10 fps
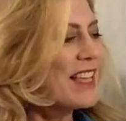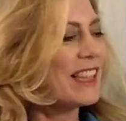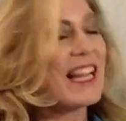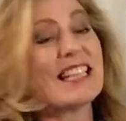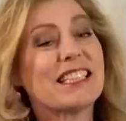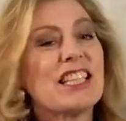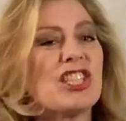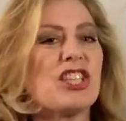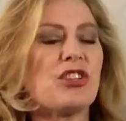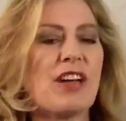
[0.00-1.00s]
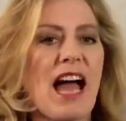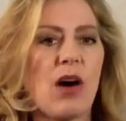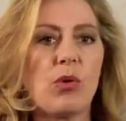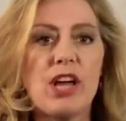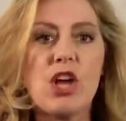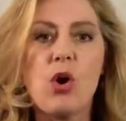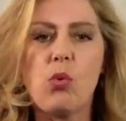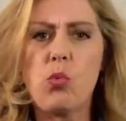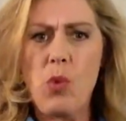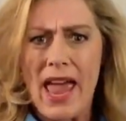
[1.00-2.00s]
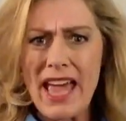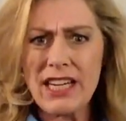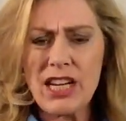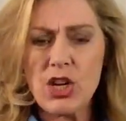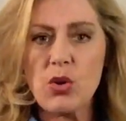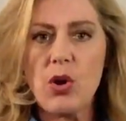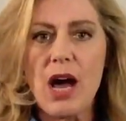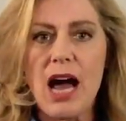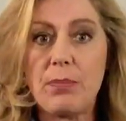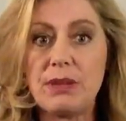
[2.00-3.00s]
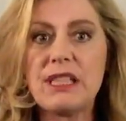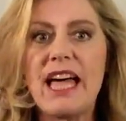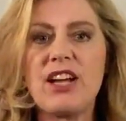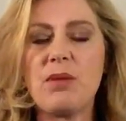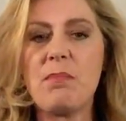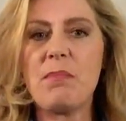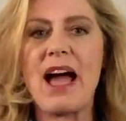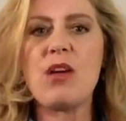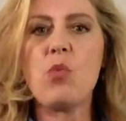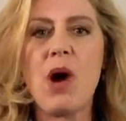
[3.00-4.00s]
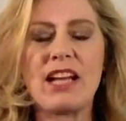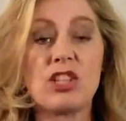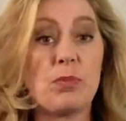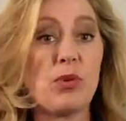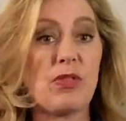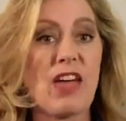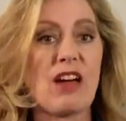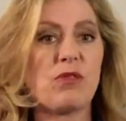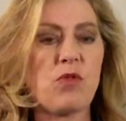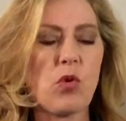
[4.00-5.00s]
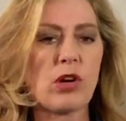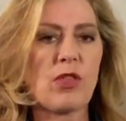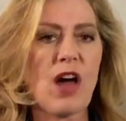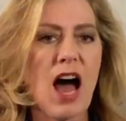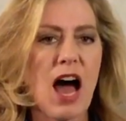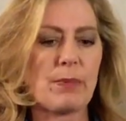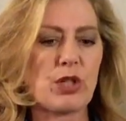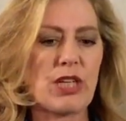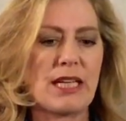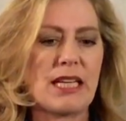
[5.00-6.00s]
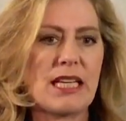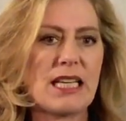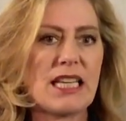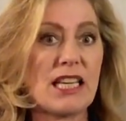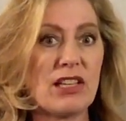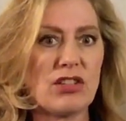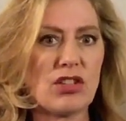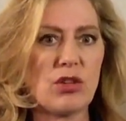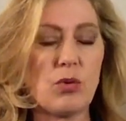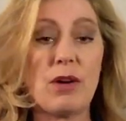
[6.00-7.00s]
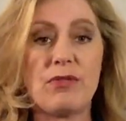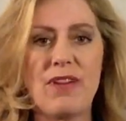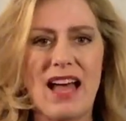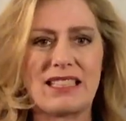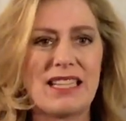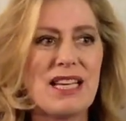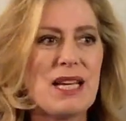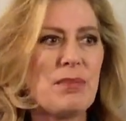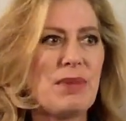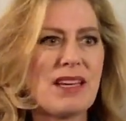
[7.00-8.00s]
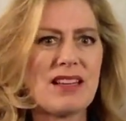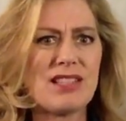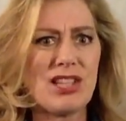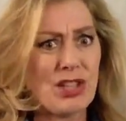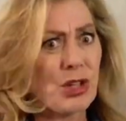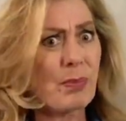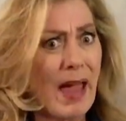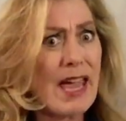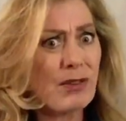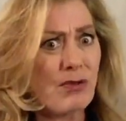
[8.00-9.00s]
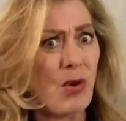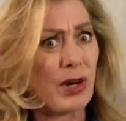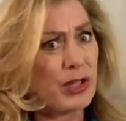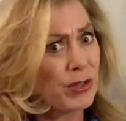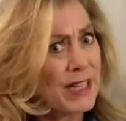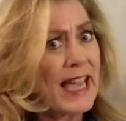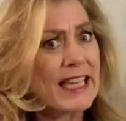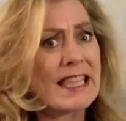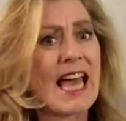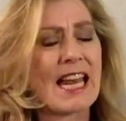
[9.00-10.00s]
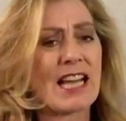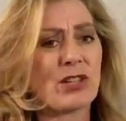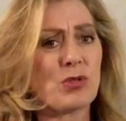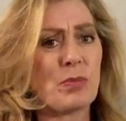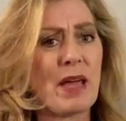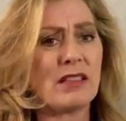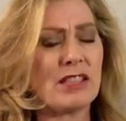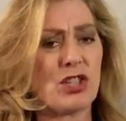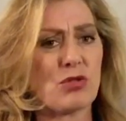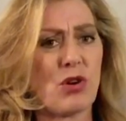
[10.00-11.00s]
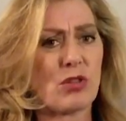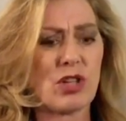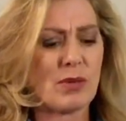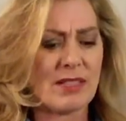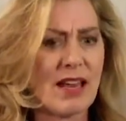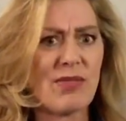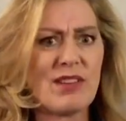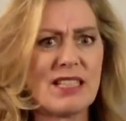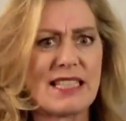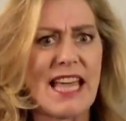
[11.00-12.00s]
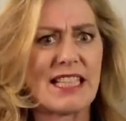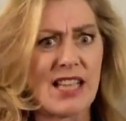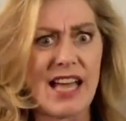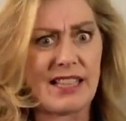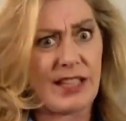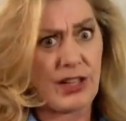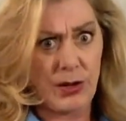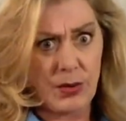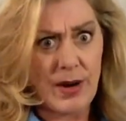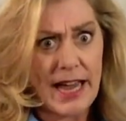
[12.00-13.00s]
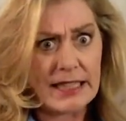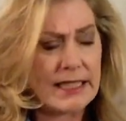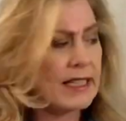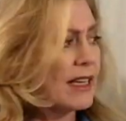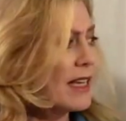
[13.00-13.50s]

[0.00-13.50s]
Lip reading: Let's consider now when a player might want to put that 4th option into effect, because you're paying for it. You're taking that extra penalty stroke, so it's nothing to take lightly, correct?